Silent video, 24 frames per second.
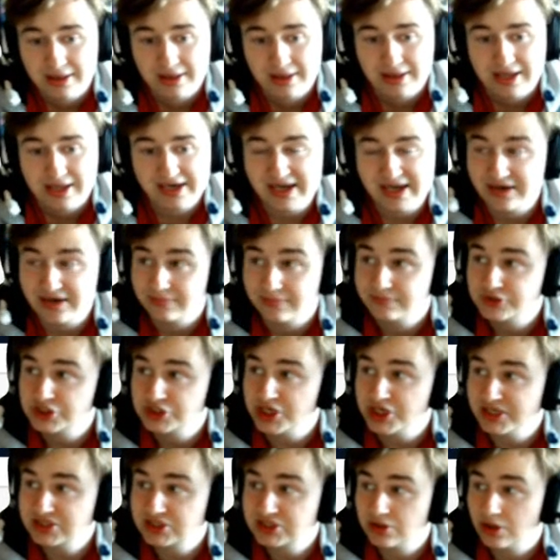Again,
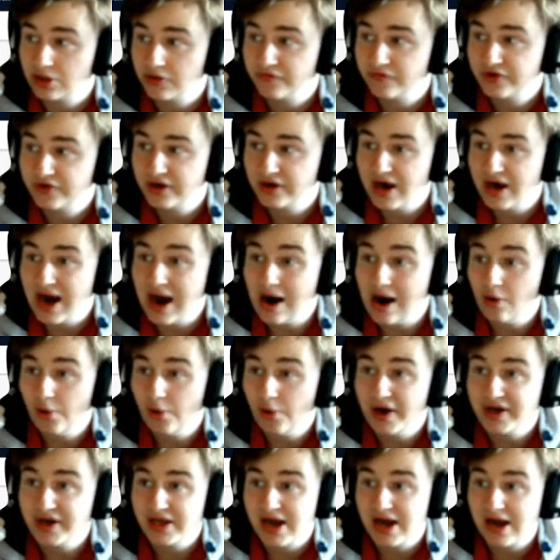just over an
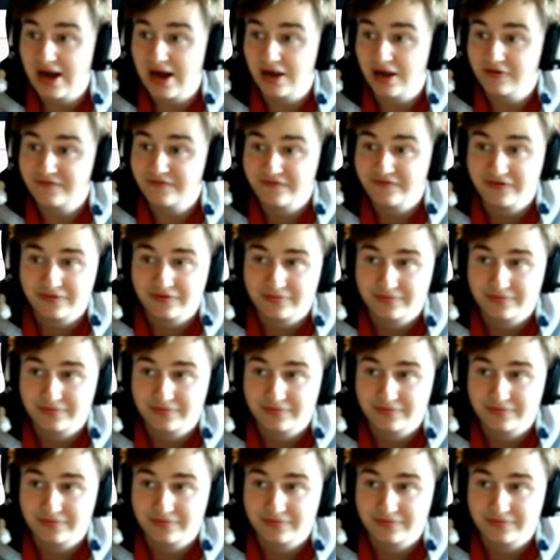hour and a half.